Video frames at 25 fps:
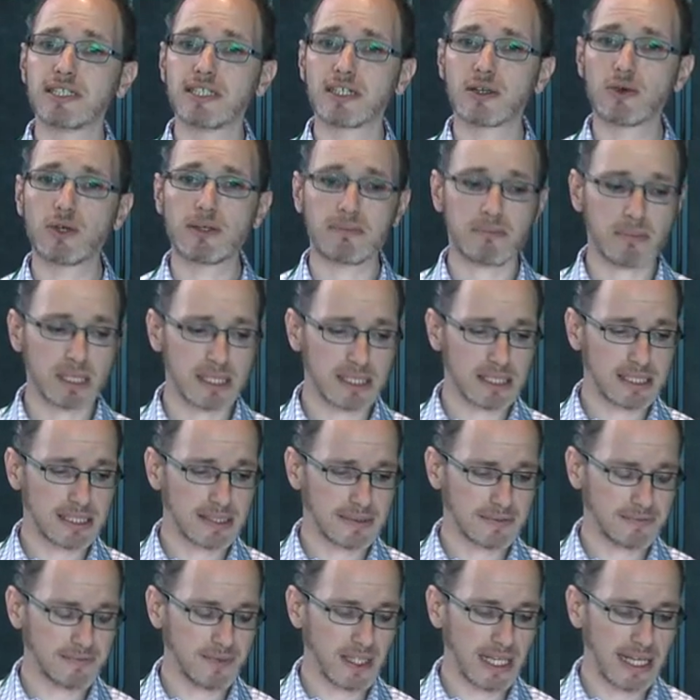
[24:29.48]
is the
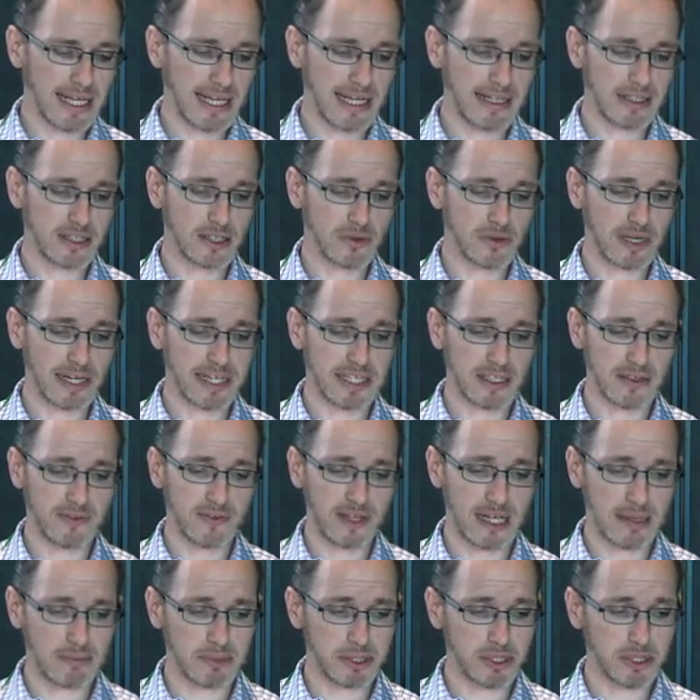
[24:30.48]
equipment and the
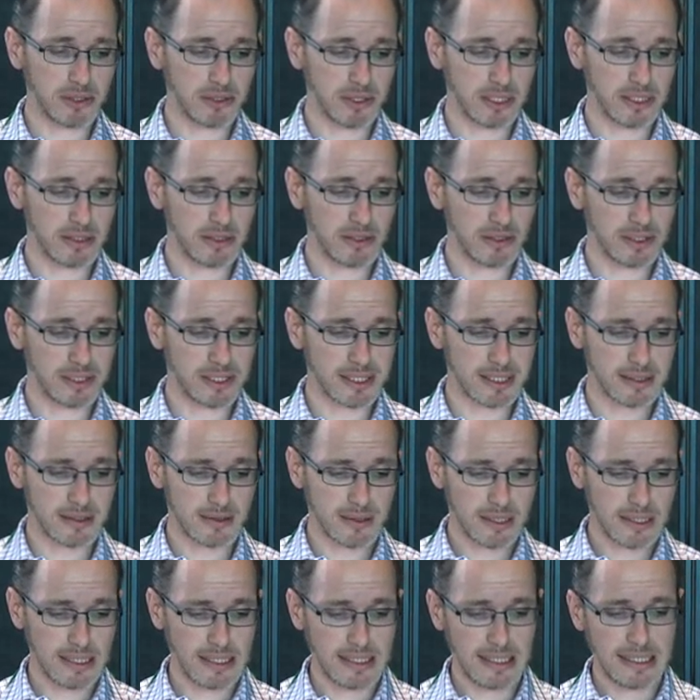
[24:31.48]
radiopharmaceuticals.
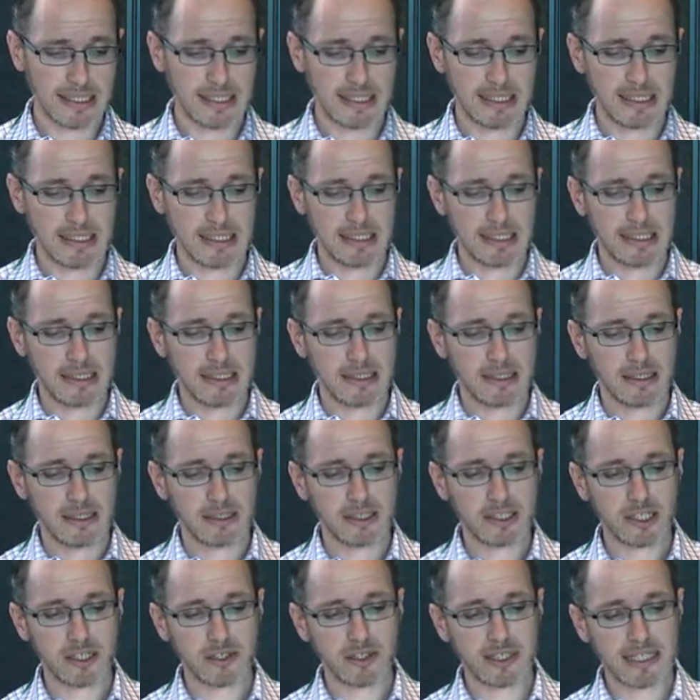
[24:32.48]

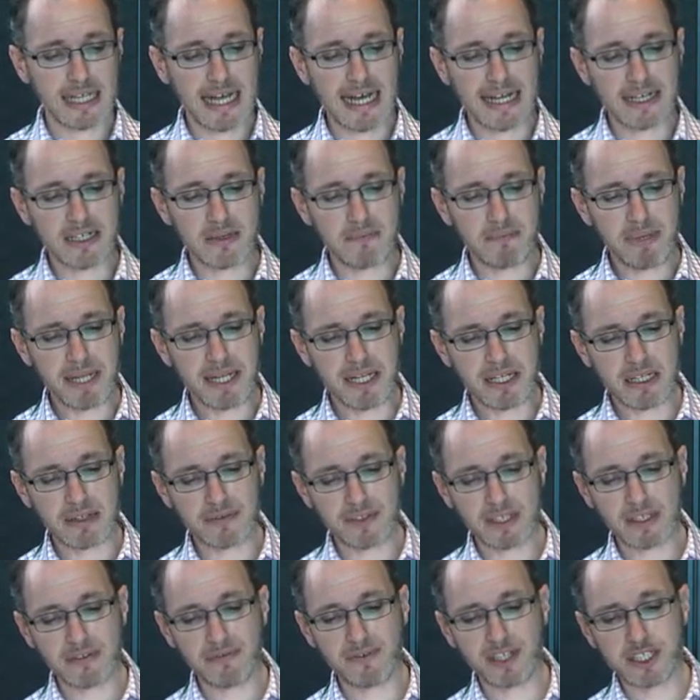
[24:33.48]
So the underpinning
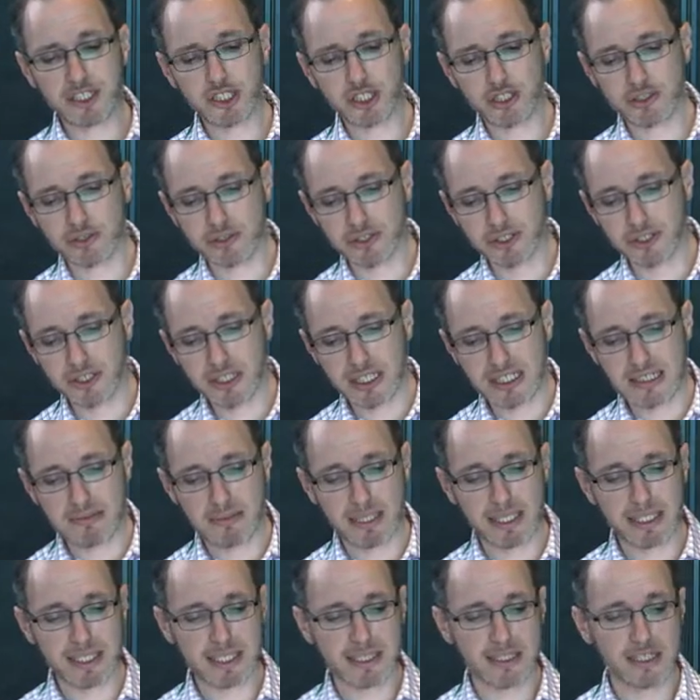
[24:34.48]
of conventional
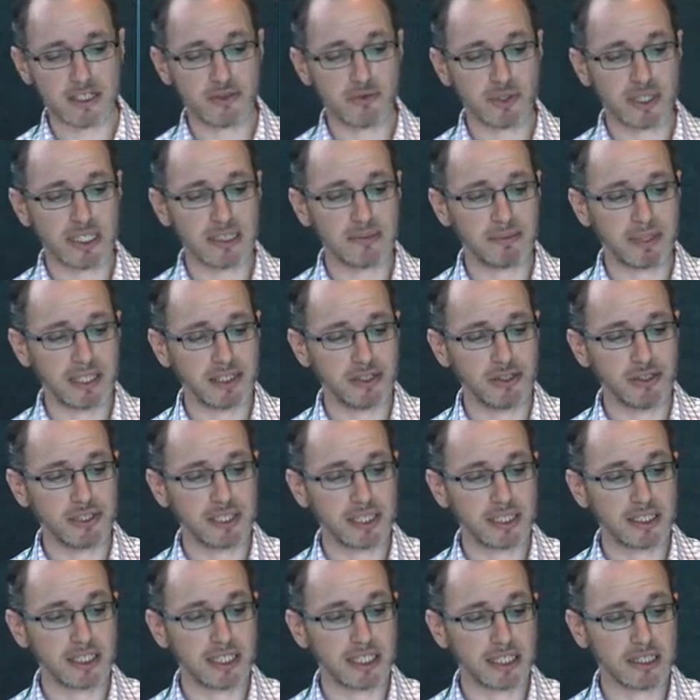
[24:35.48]
nuclear medicine has really been
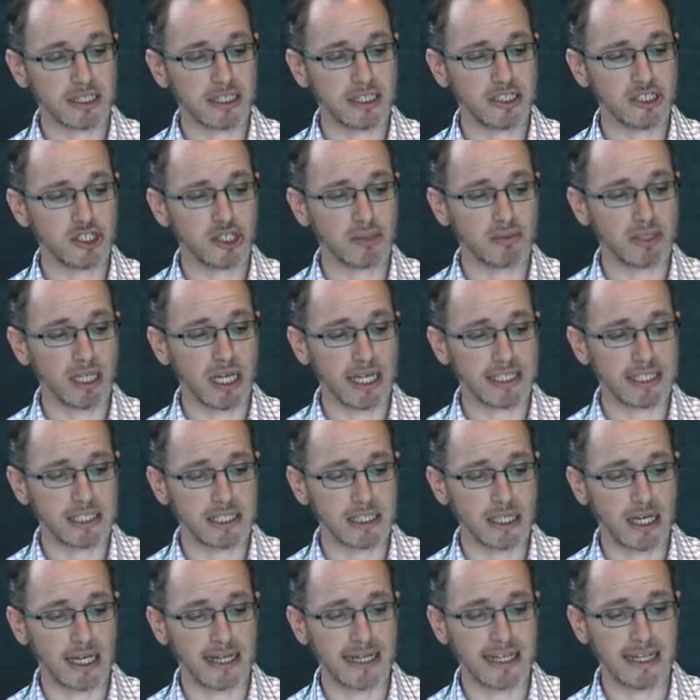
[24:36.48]
using
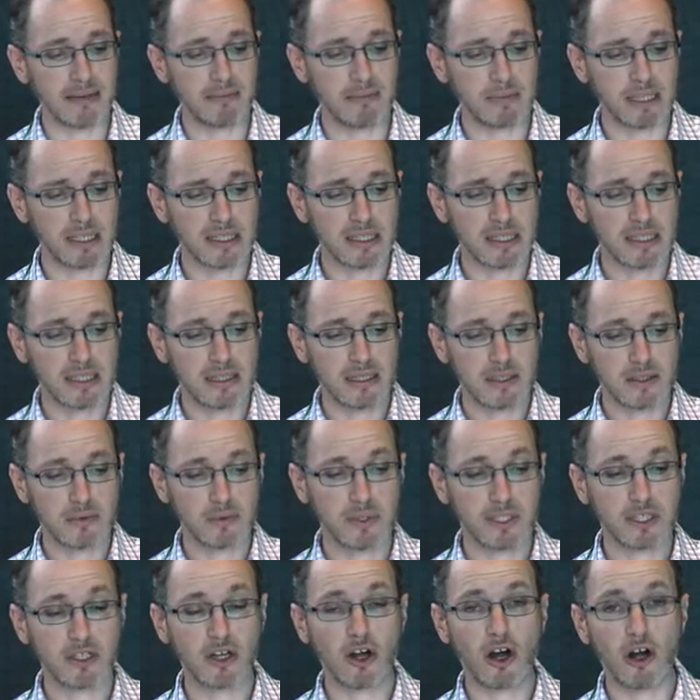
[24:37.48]
technetium-99m
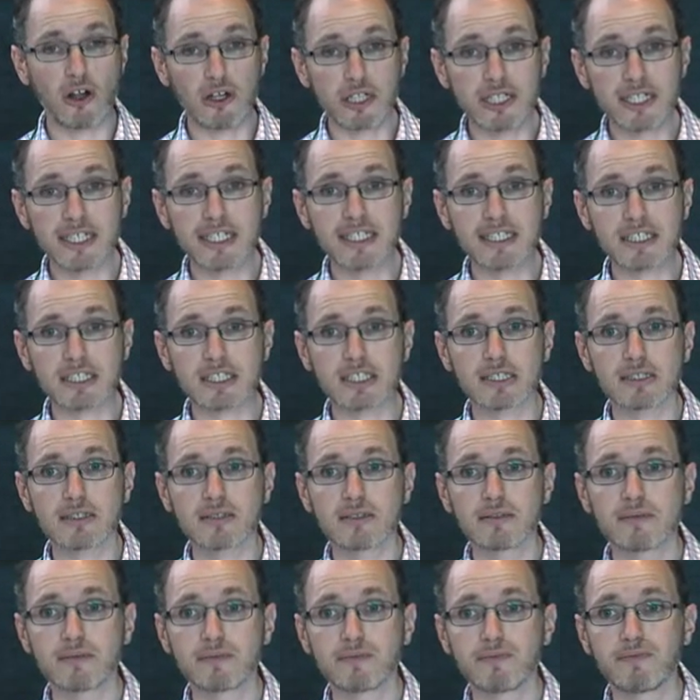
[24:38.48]
with cold kits,
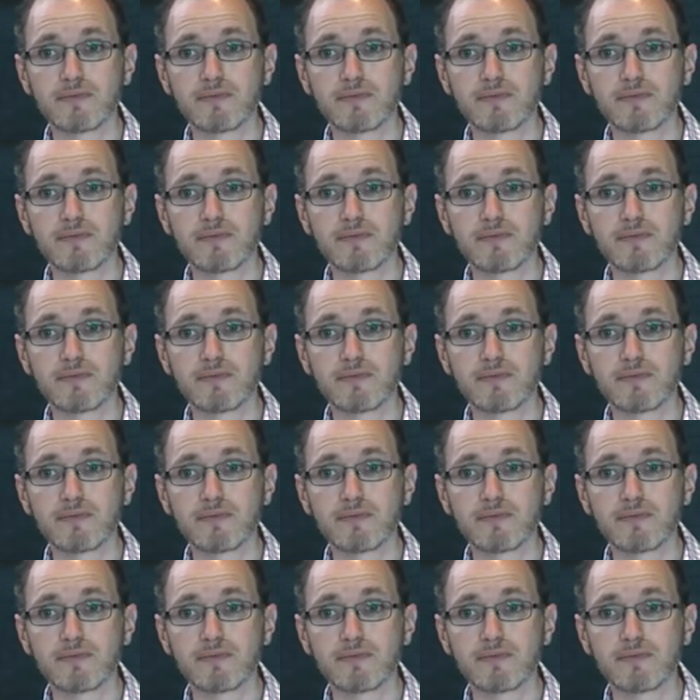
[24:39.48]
